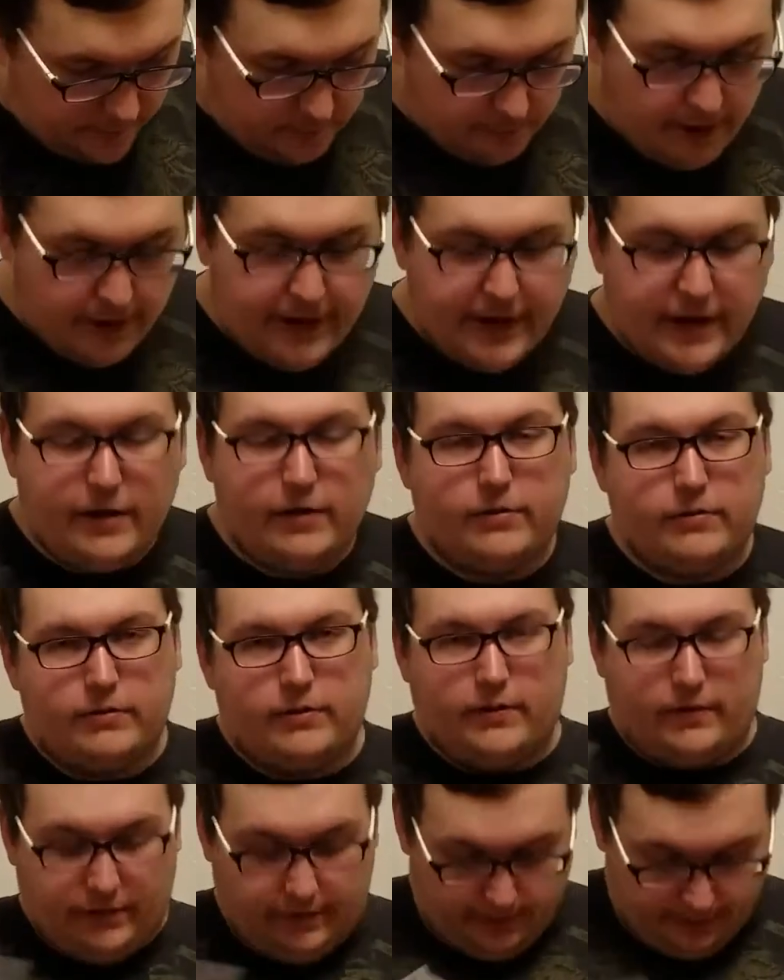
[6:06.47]
Right now,
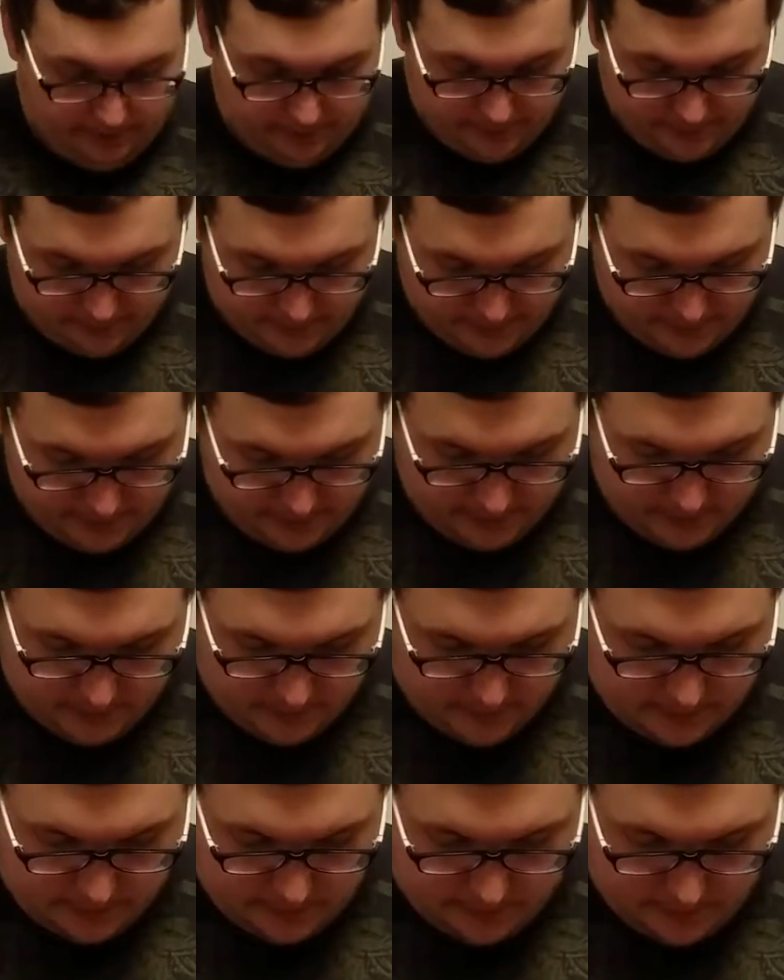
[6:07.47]
this is a third one.
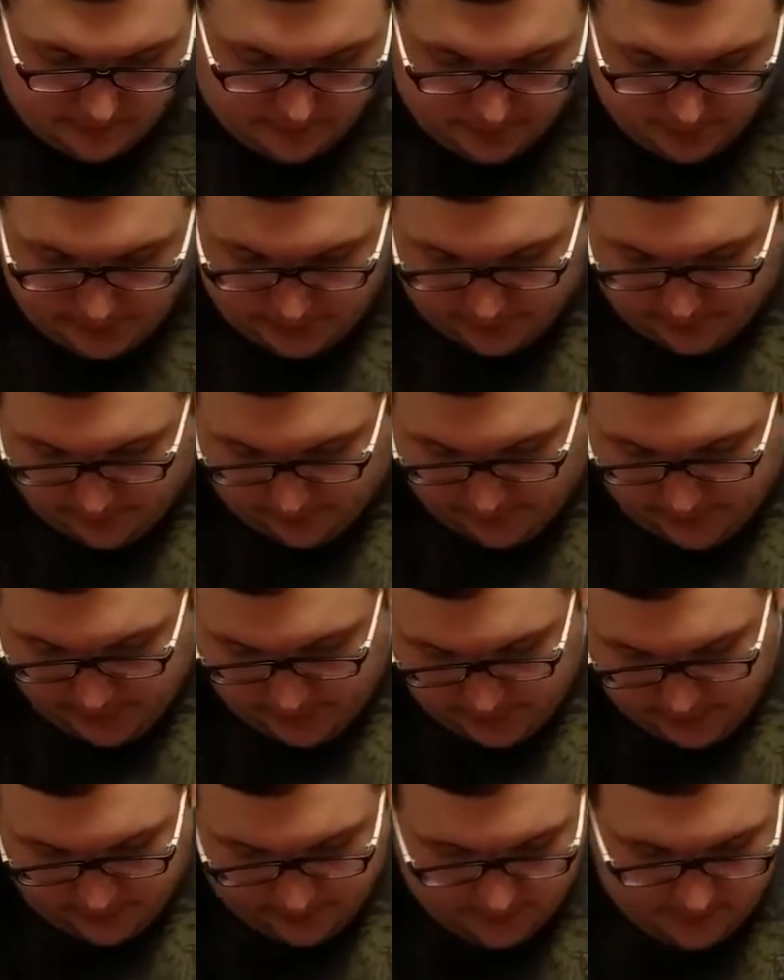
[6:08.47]
You could put 3
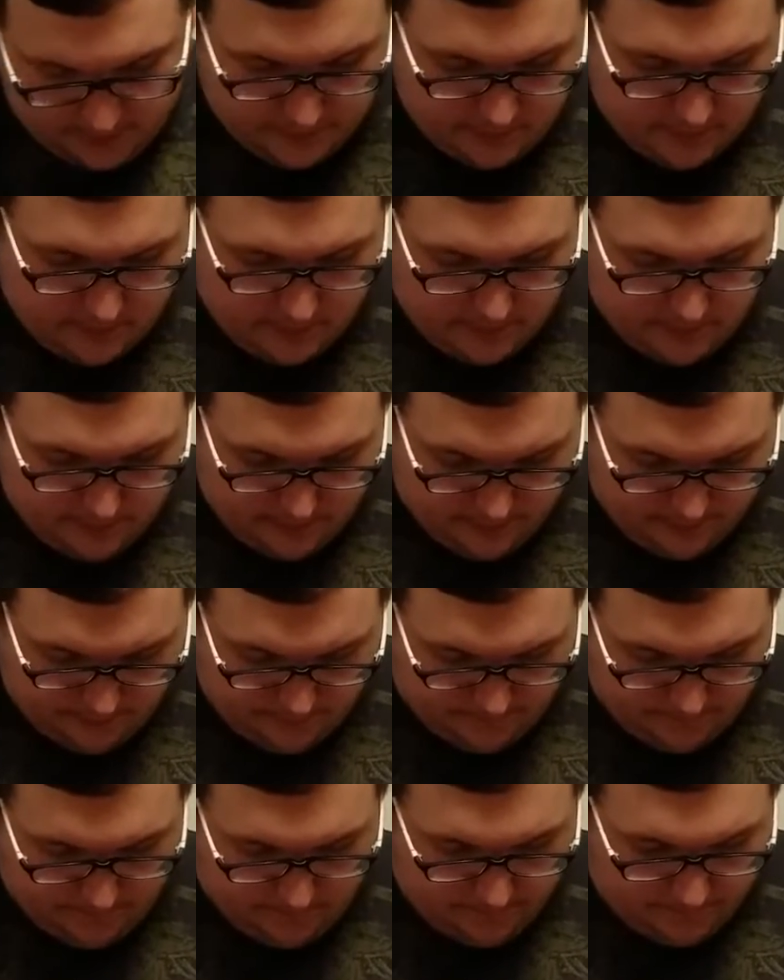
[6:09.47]
in there
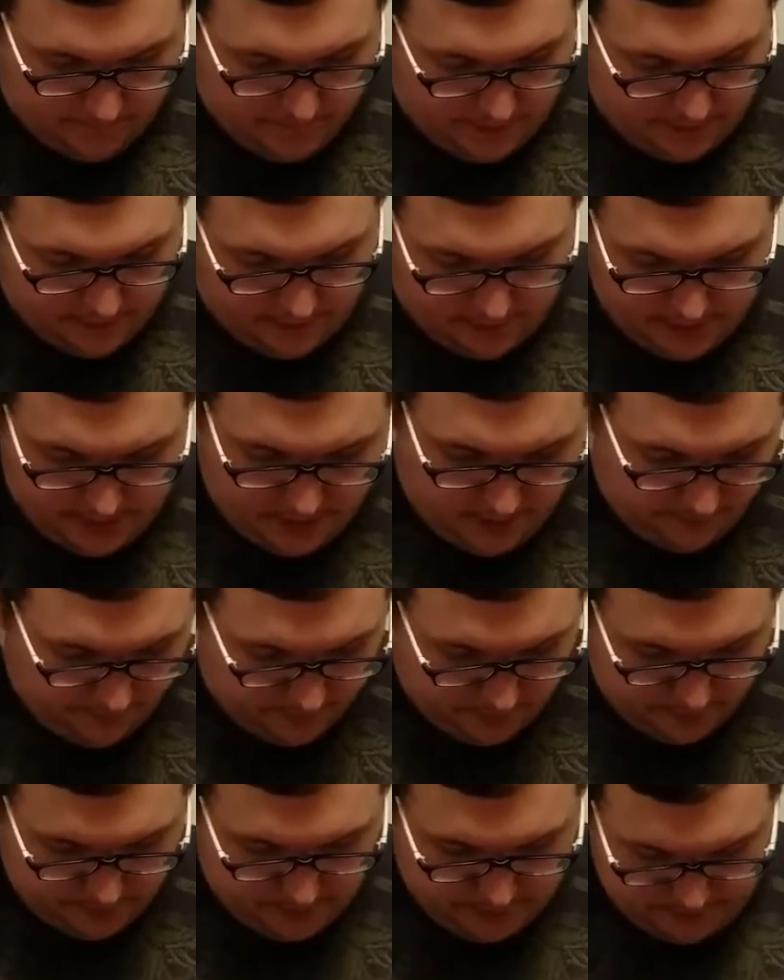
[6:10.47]
fairly
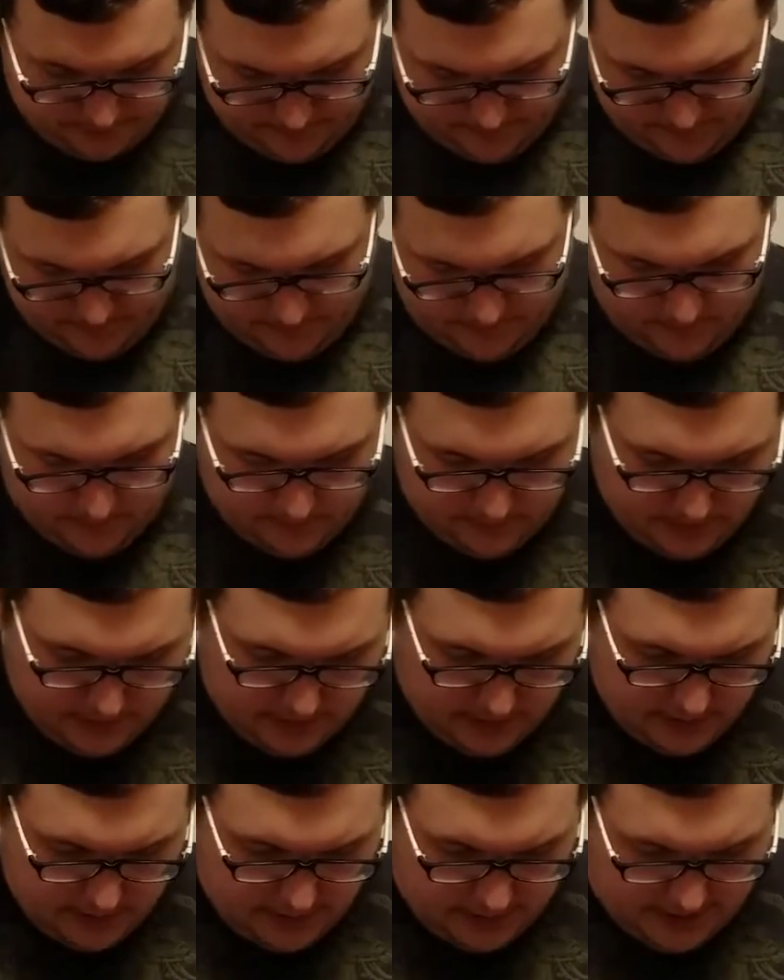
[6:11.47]
comfortably.
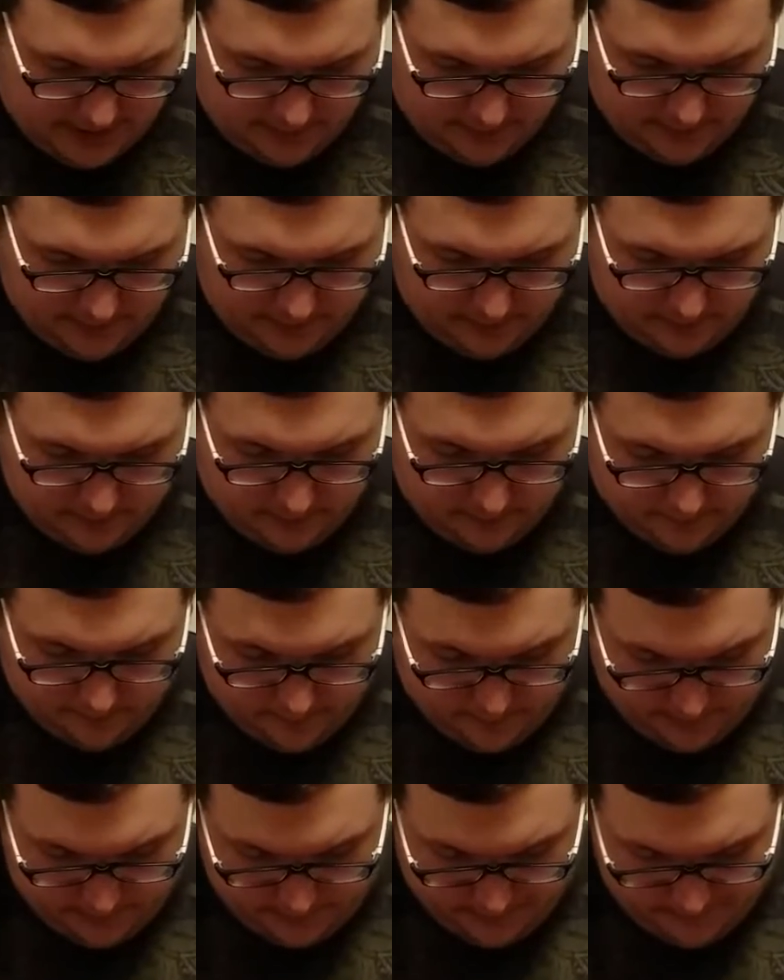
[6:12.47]
I don't think it'll hold
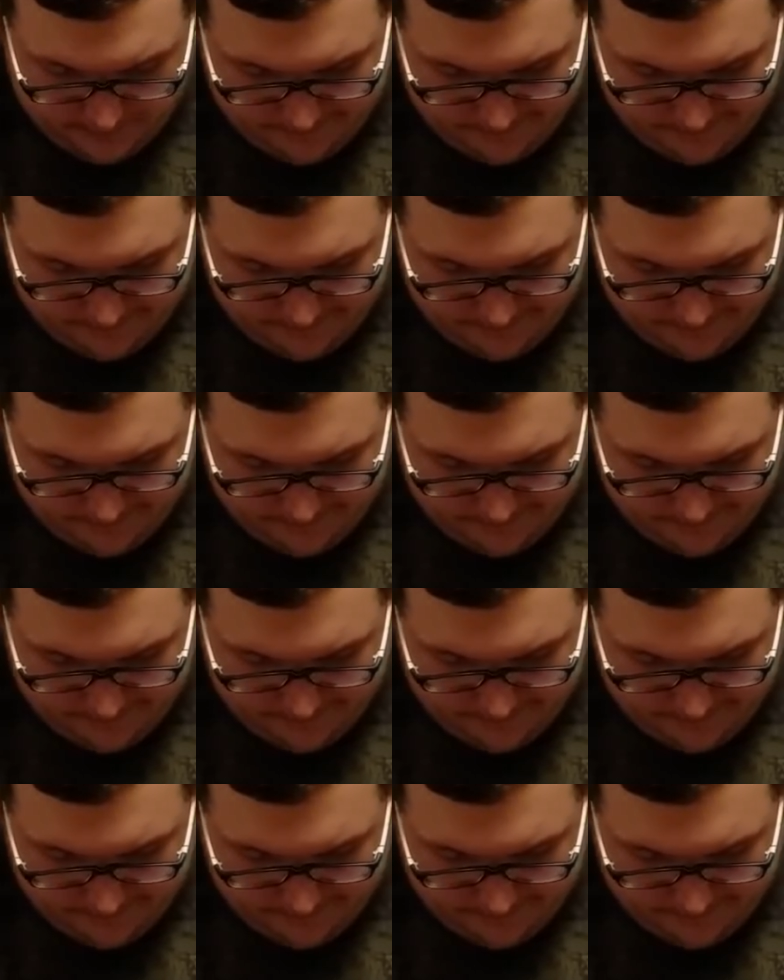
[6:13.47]
4.